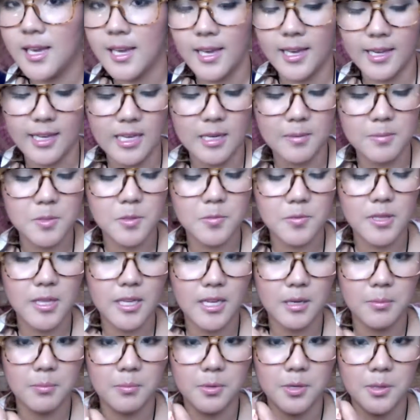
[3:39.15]
It comes with like
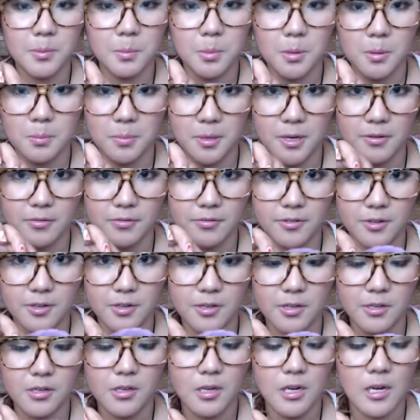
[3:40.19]
a purple
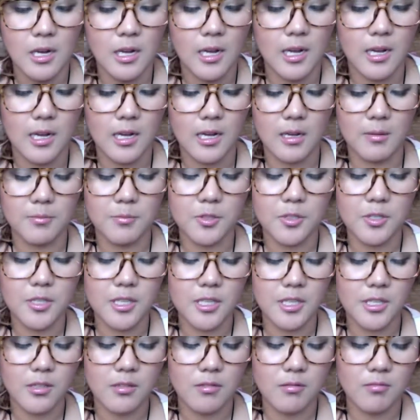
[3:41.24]
puffer. Um, you
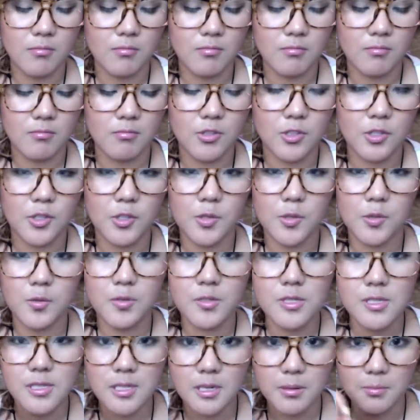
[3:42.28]
can
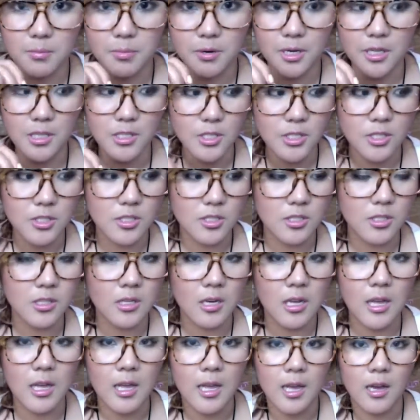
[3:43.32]
use a brush
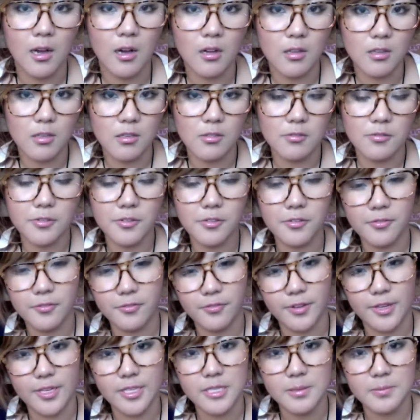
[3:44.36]
all over
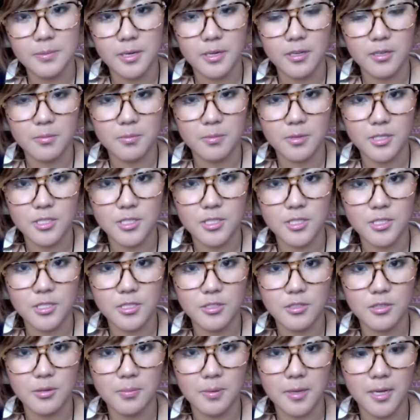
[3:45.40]
face powder brush
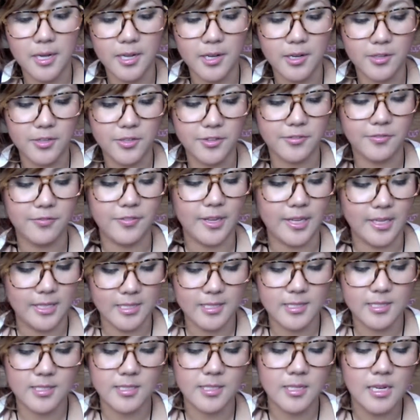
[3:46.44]
to apply it on your
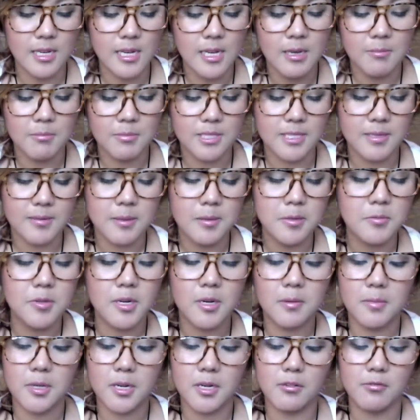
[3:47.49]
face. But sometimes when
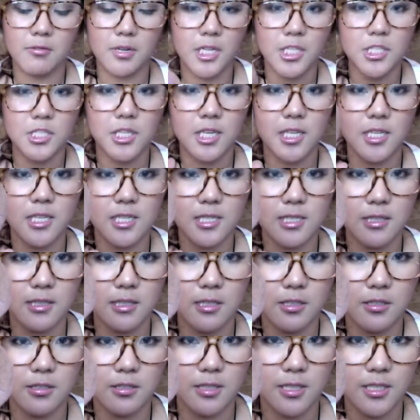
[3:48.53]
I'm in a rush, I just
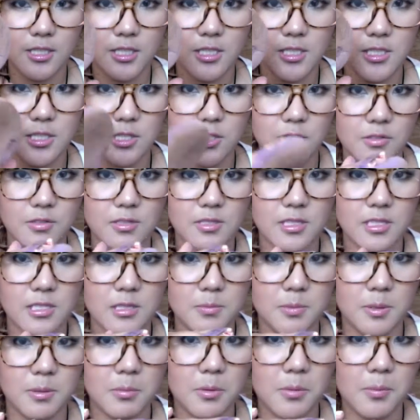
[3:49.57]
literally just use this
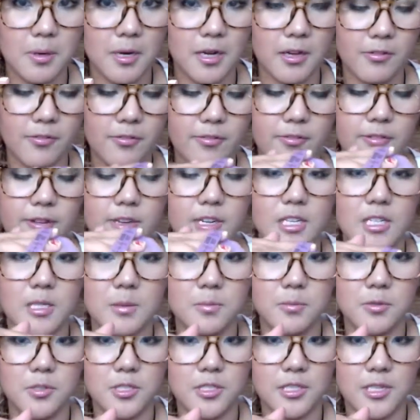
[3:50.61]
purple puff. I
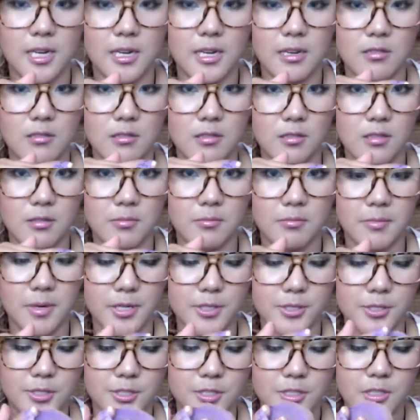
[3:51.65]
just push down on the
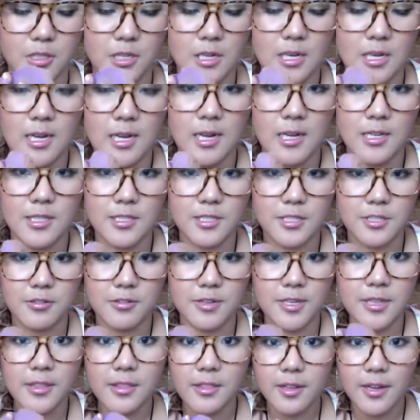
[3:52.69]
mesh
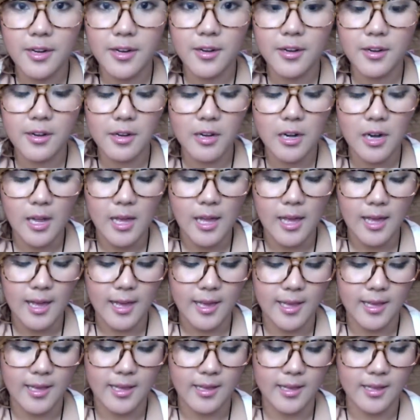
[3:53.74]
screen there
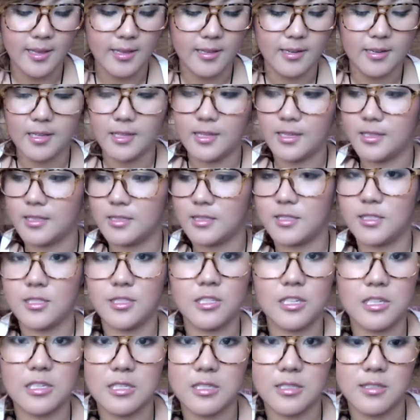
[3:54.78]
and it's
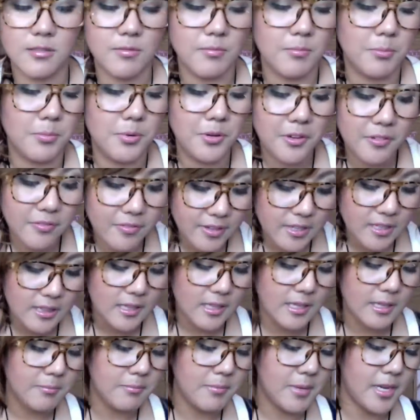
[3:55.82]
just
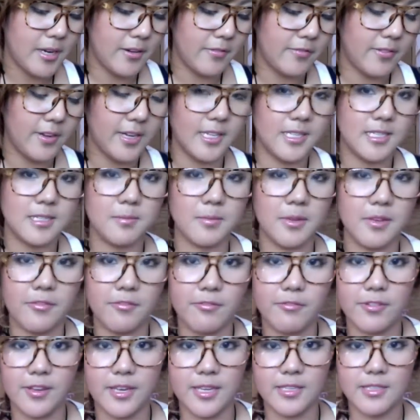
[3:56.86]
perfectly mattifies my
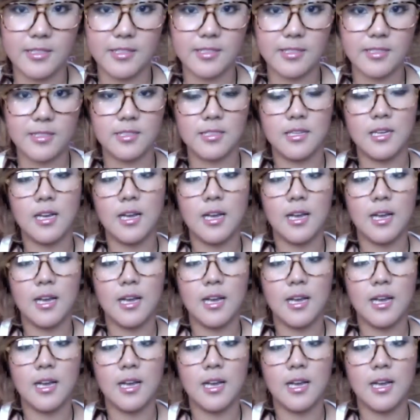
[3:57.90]
face.